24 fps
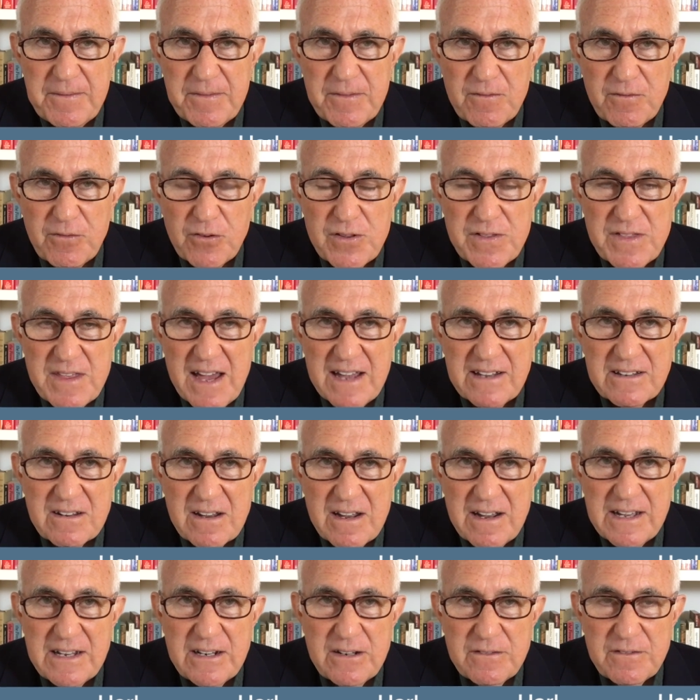for that
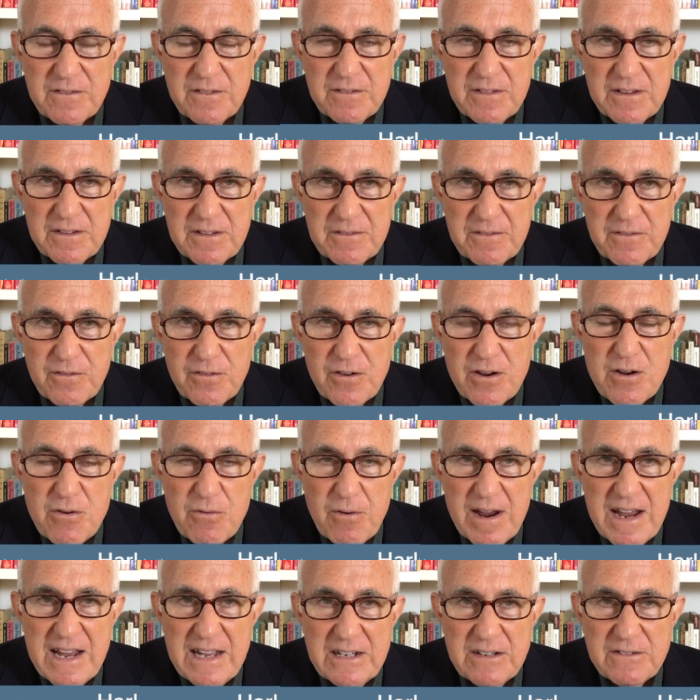kind of free
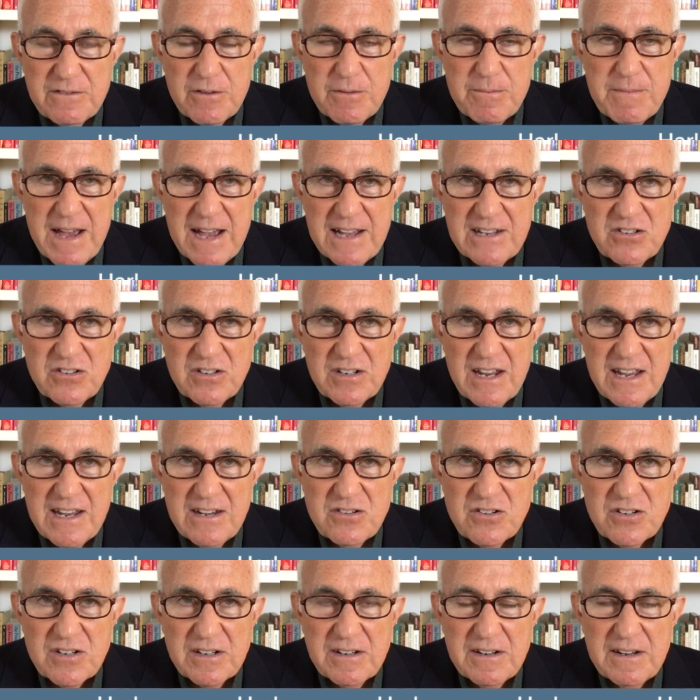rein of
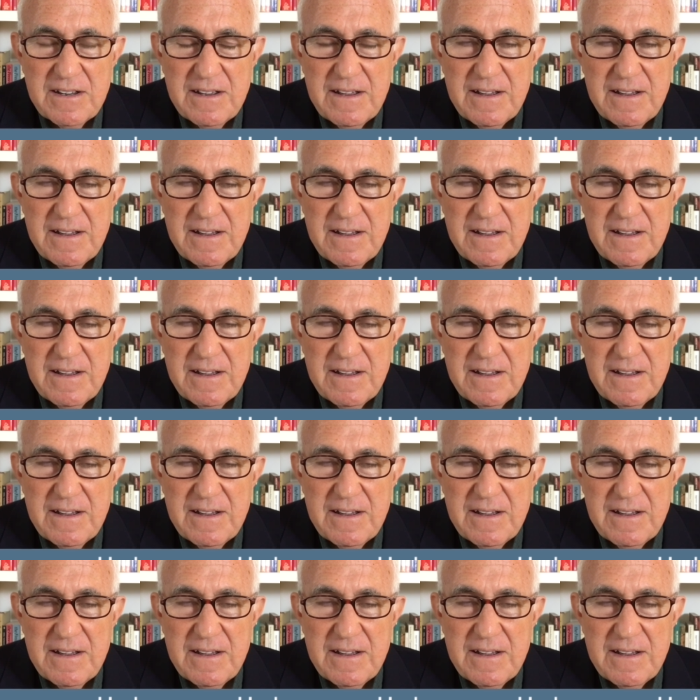imagination